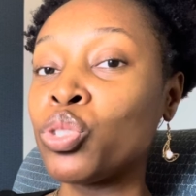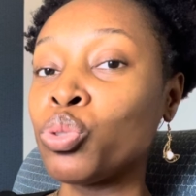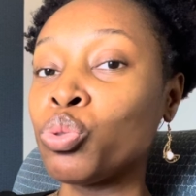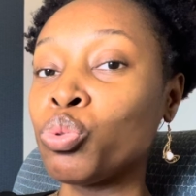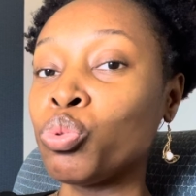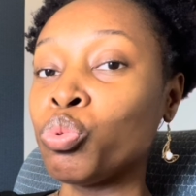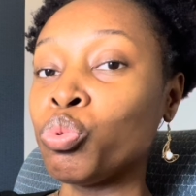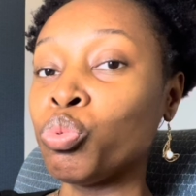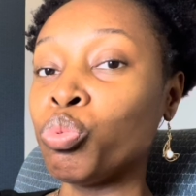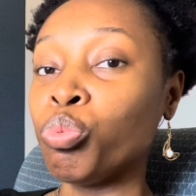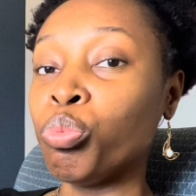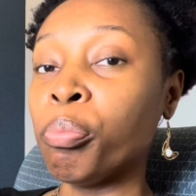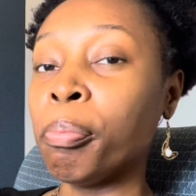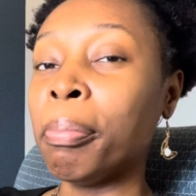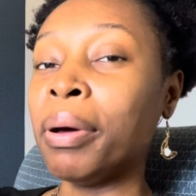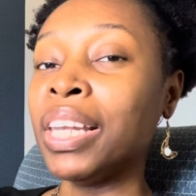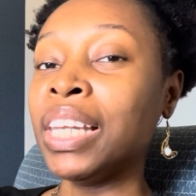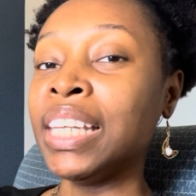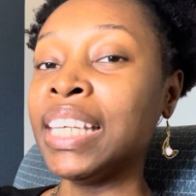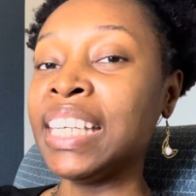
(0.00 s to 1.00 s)
you
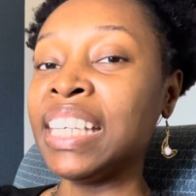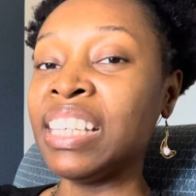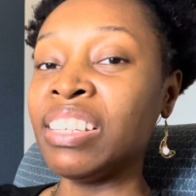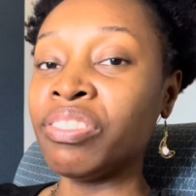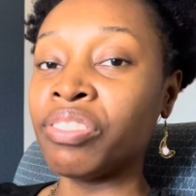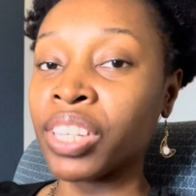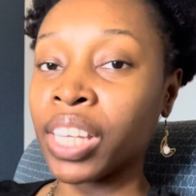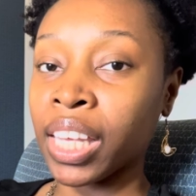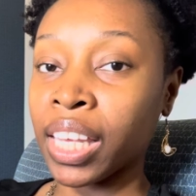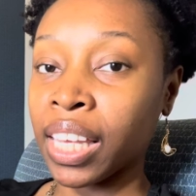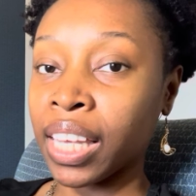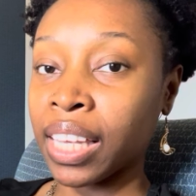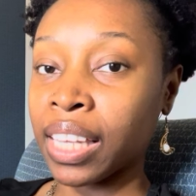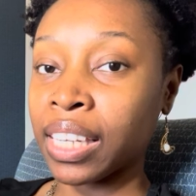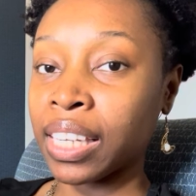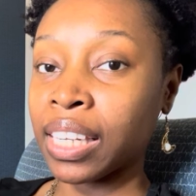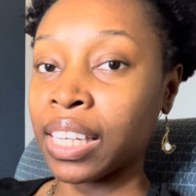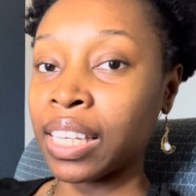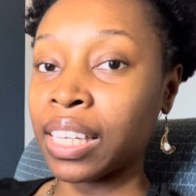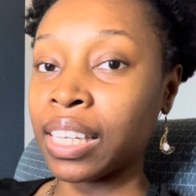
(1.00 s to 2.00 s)
believe
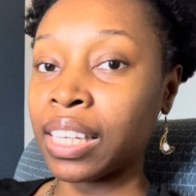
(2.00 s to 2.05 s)
in,